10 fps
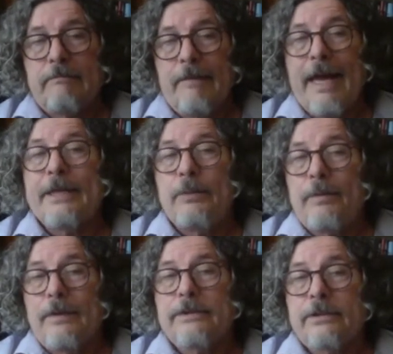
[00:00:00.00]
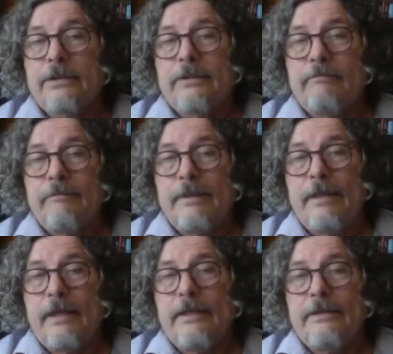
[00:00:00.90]
acupuncture
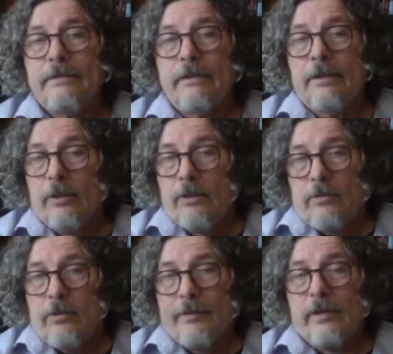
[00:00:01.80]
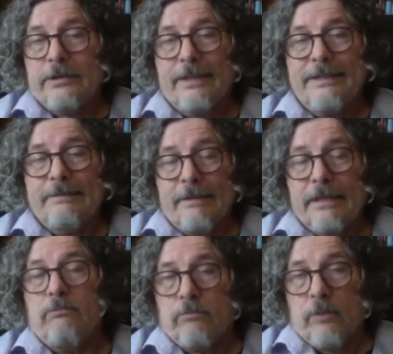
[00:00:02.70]
and what we call Chinese
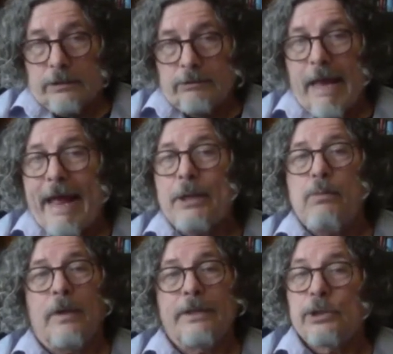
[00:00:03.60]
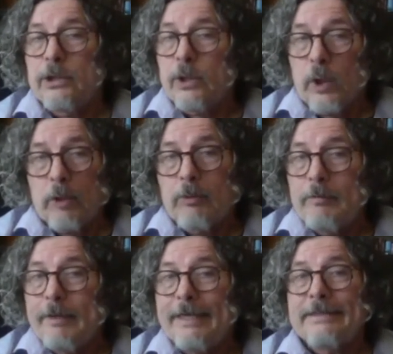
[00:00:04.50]
medicine, acupuncture and herbal
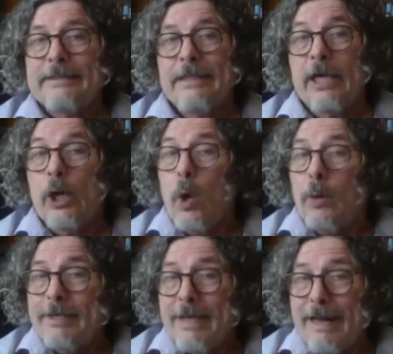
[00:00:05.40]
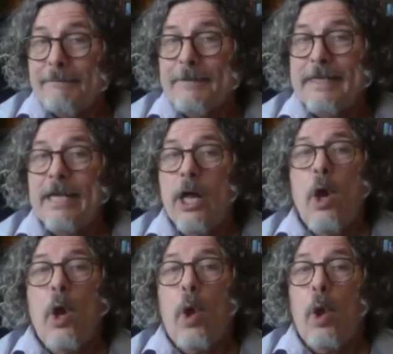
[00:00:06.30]
medicine and homeopathy,
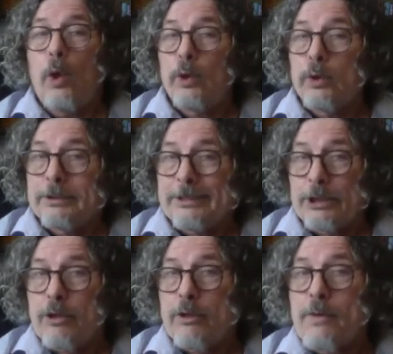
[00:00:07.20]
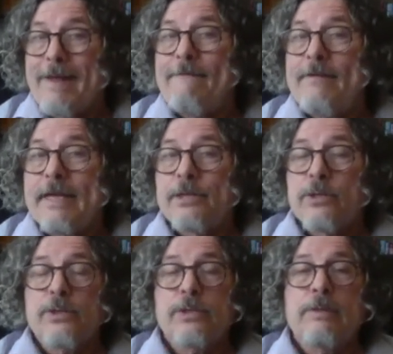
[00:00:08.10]
all those three
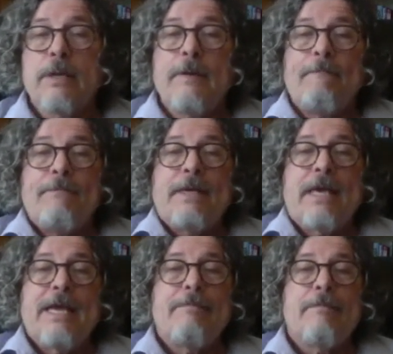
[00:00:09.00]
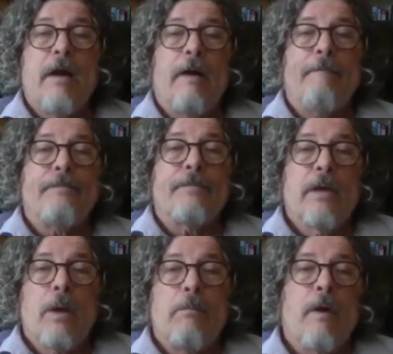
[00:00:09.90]
features became
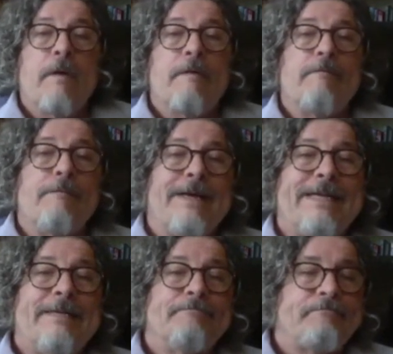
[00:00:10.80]
part of my